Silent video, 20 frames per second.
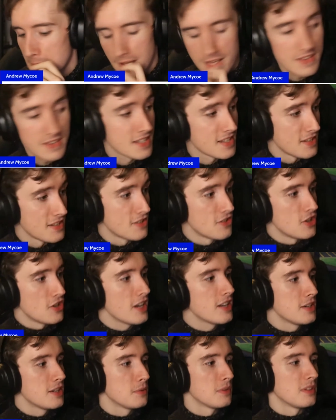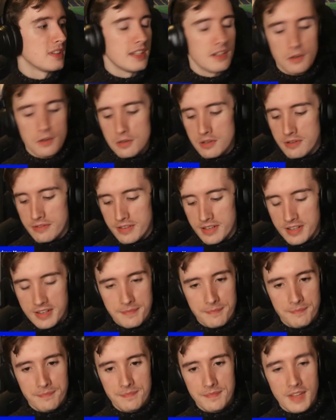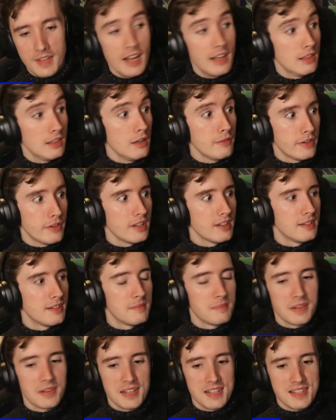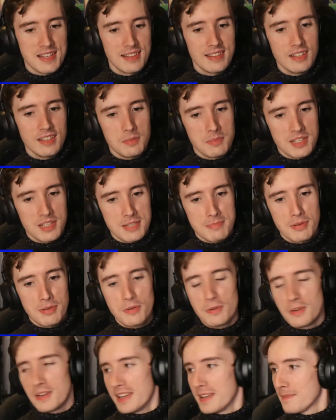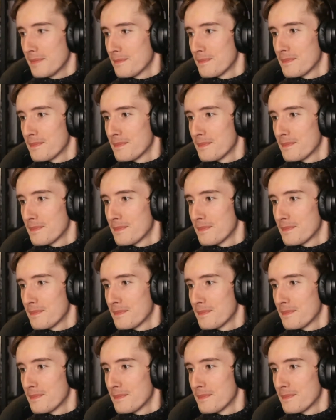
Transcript: This is genuinely horrifying. I love it, but it's a little bit spooky.